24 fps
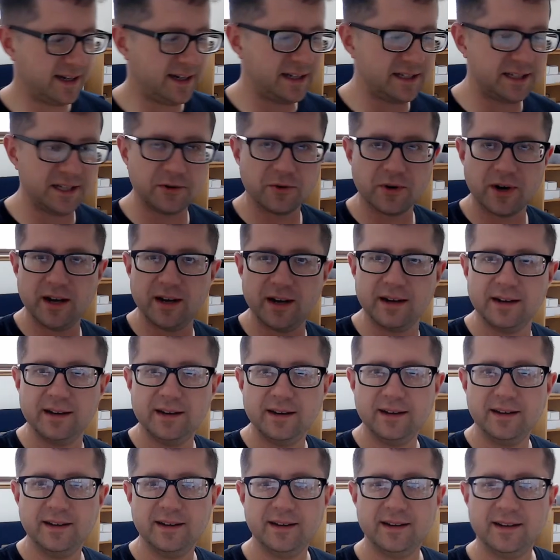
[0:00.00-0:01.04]
right?
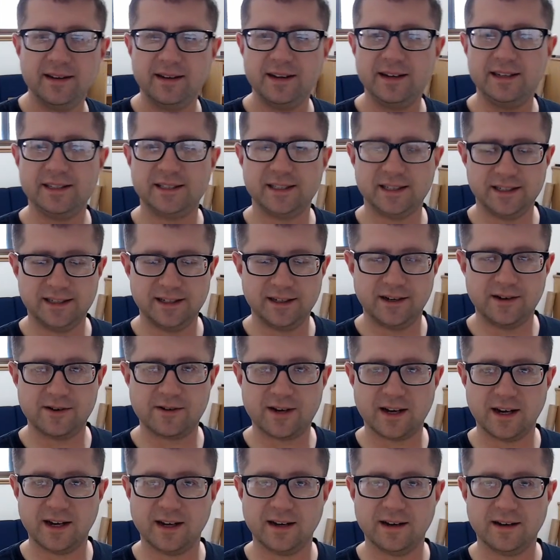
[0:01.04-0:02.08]
Easy.
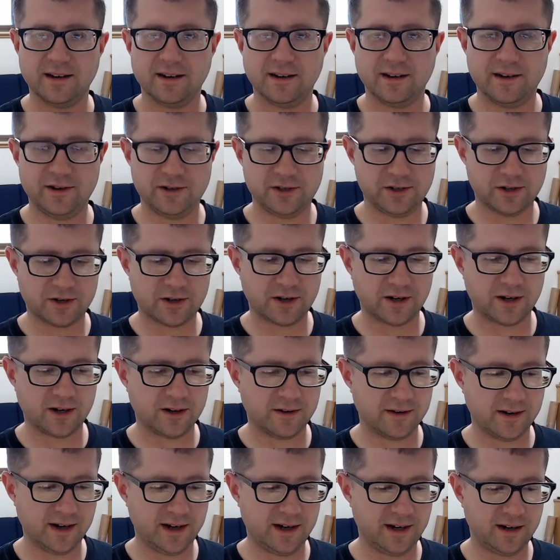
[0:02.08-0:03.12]
Okay, here's your card
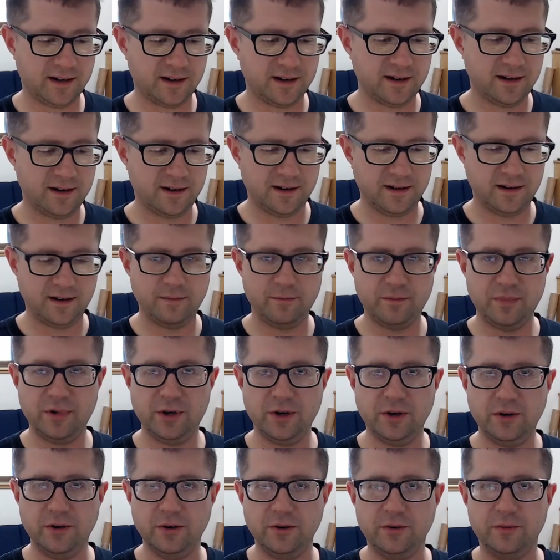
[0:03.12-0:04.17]
right here.
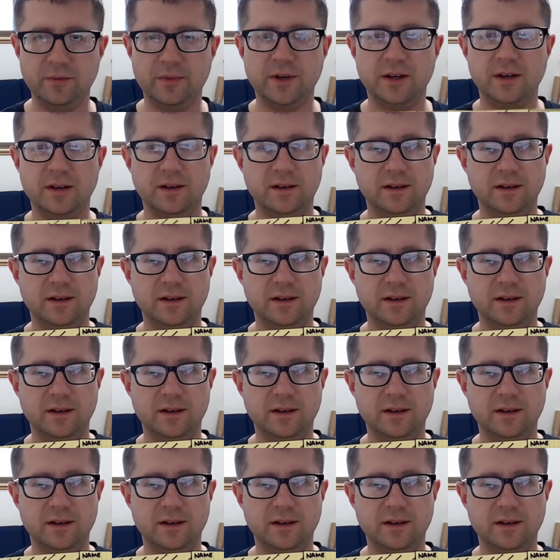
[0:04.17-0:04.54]
Boom.